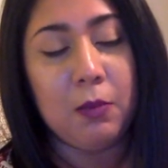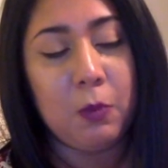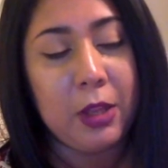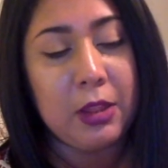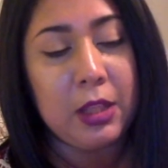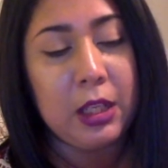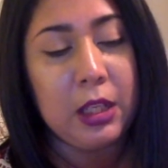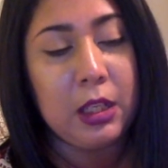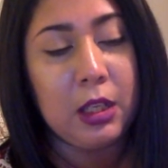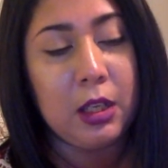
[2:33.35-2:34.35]
With
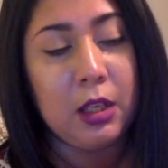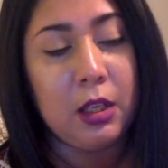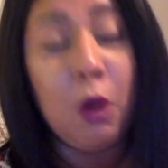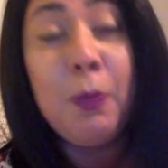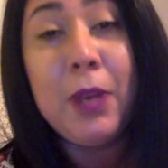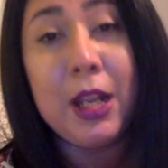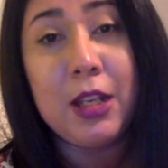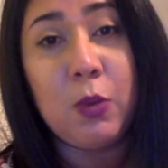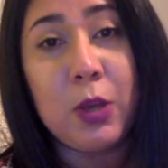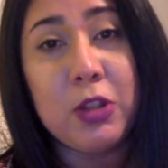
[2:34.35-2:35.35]
the
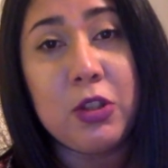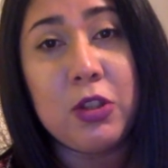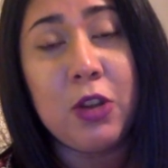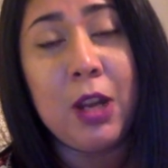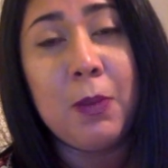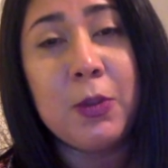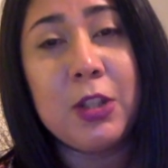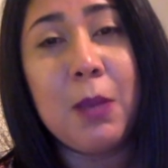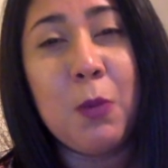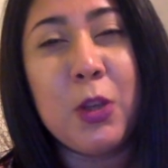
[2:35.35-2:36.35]
open-ended questions, you're able to
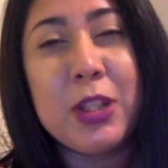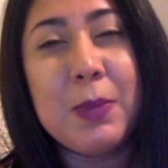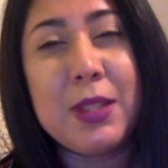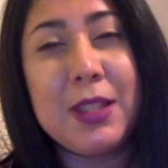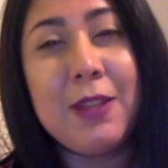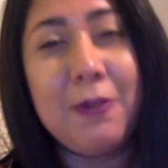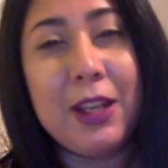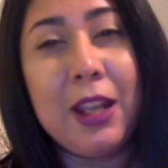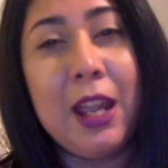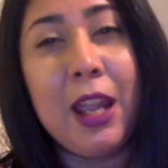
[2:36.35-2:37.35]
get more
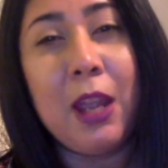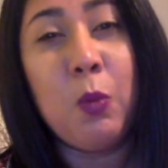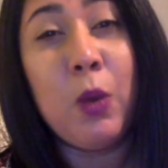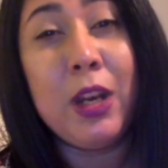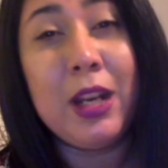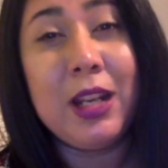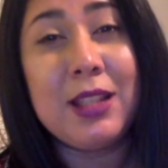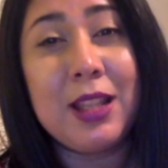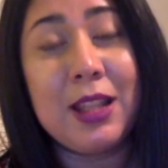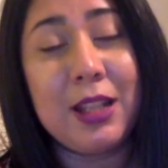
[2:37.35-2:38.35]
specific in what it is
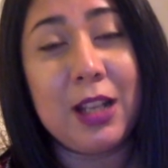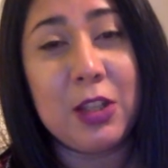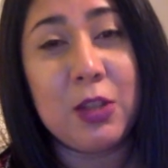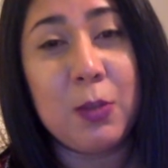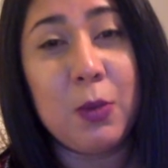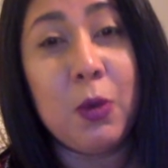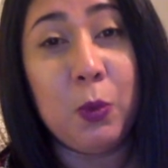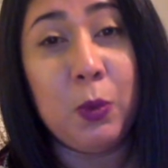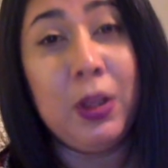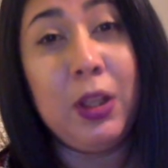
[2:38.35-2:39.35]
that the customer
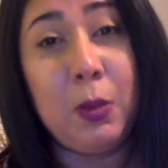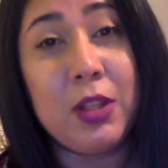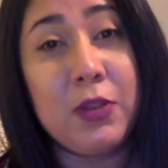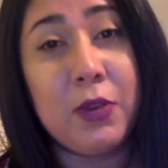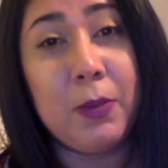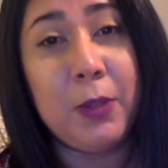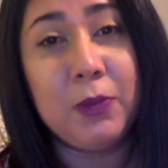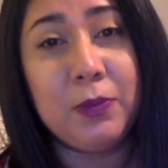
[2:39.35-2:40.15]
really wants from you.